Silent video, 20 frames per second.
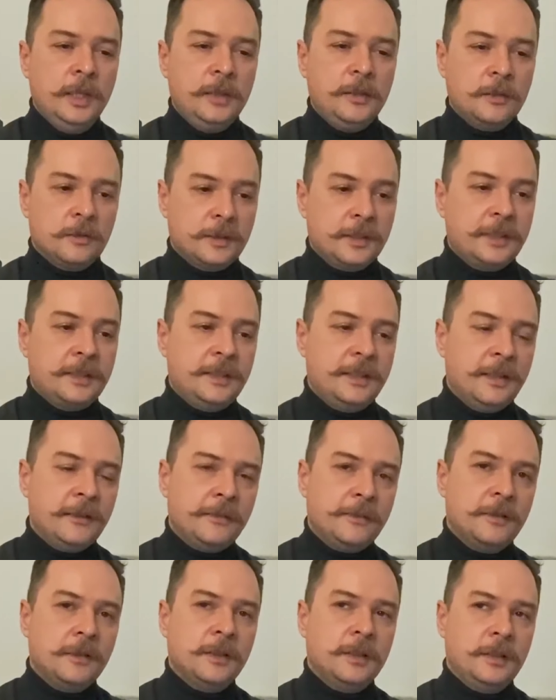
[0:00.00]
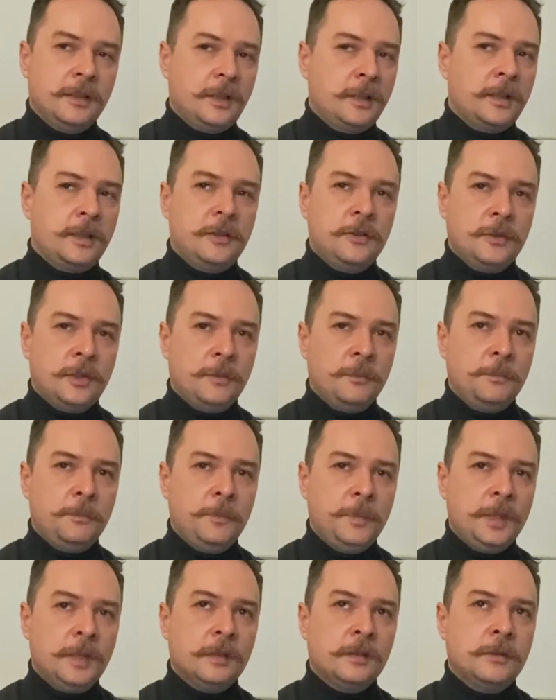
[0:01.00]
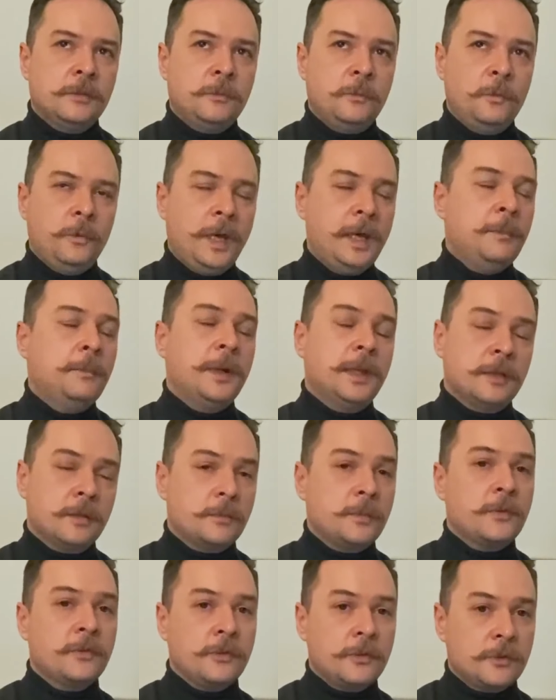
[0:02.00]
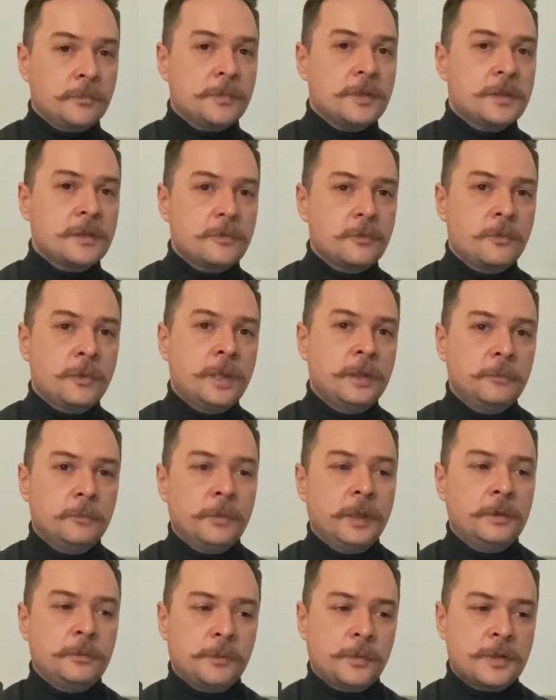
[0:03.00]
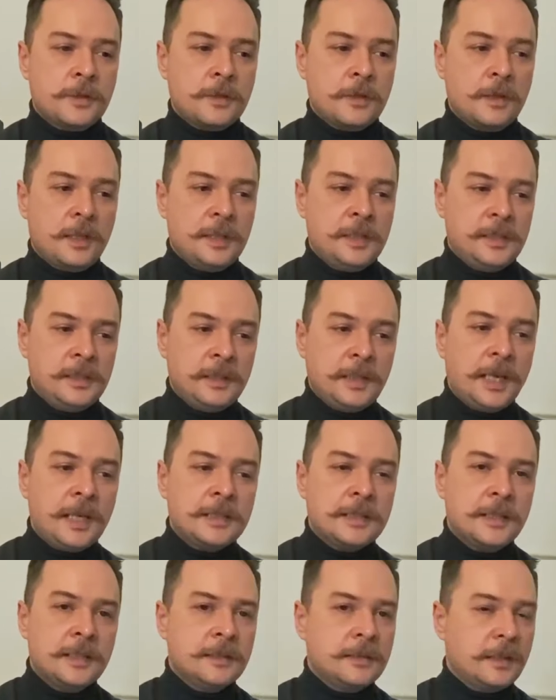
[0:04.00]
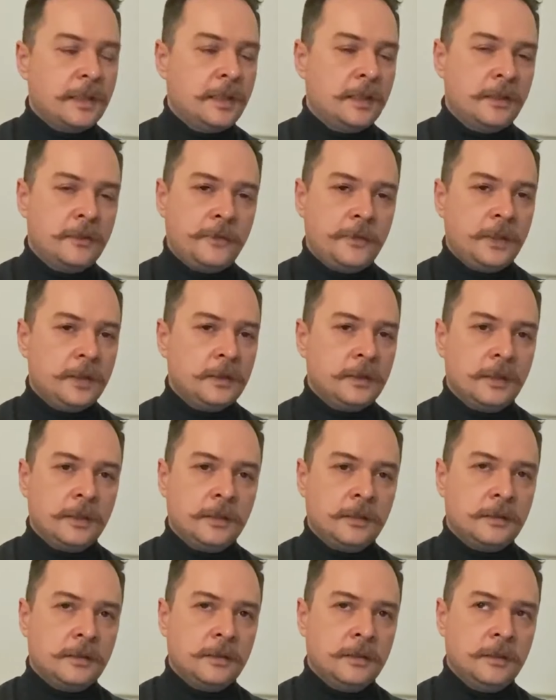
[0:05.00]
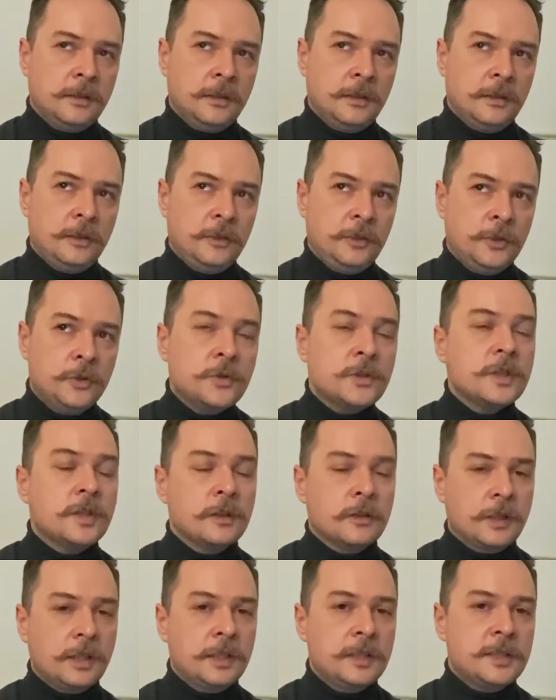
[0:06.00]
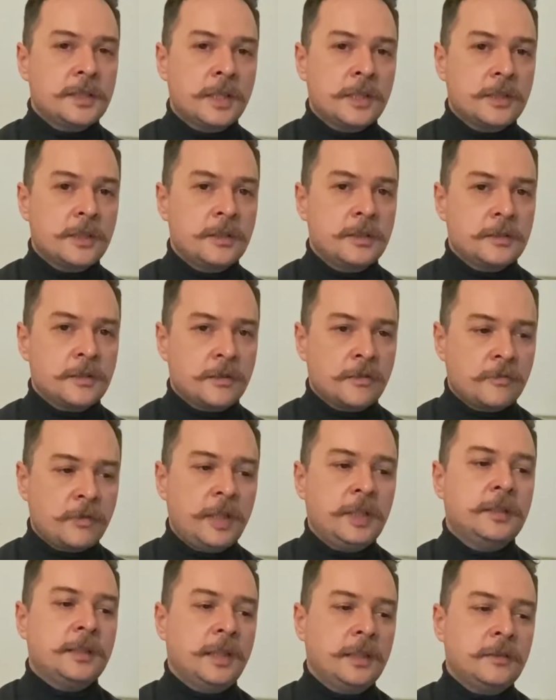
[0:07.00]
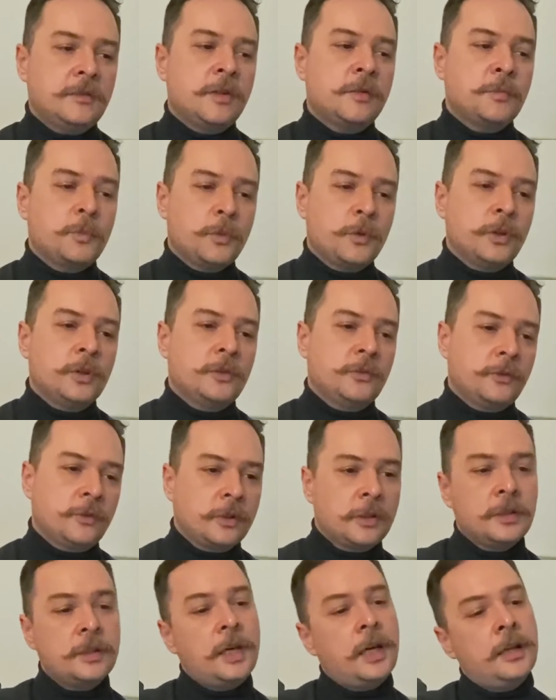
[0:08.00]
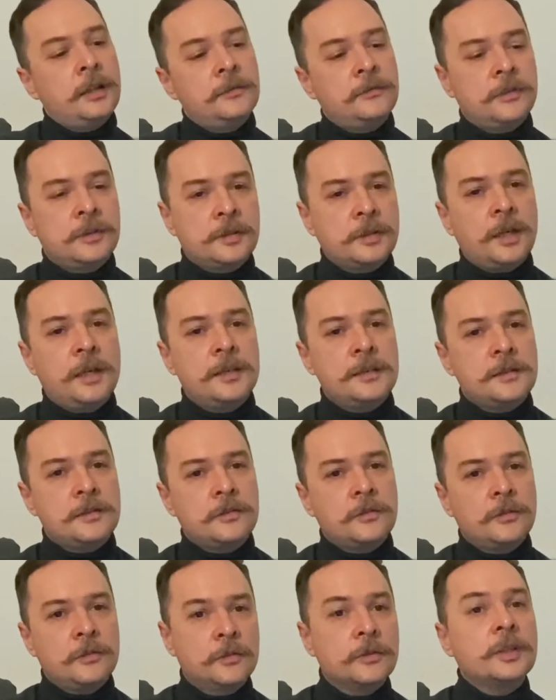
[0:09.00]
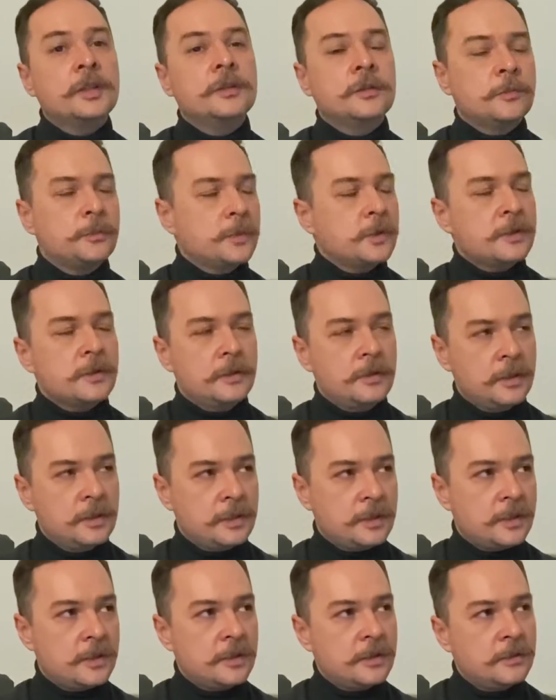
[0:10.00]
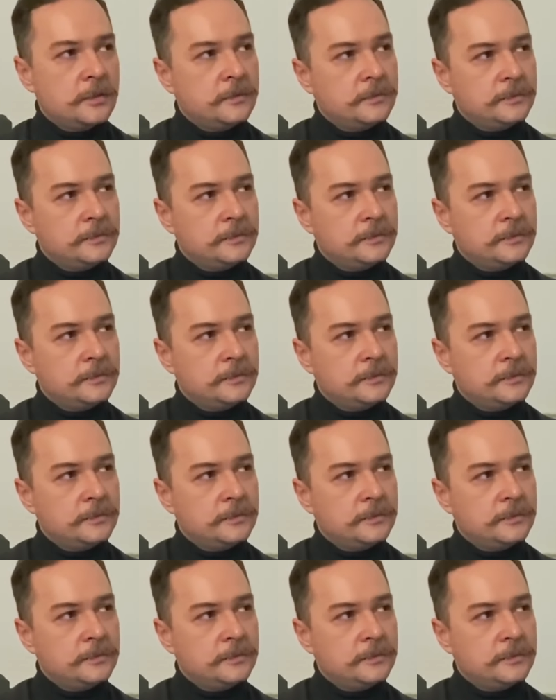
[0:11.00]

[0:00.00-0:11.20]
you'll definitely you can build way better performance when personalizing assets. And I think that using localization is a great entry point for an advertiser to look into personalization.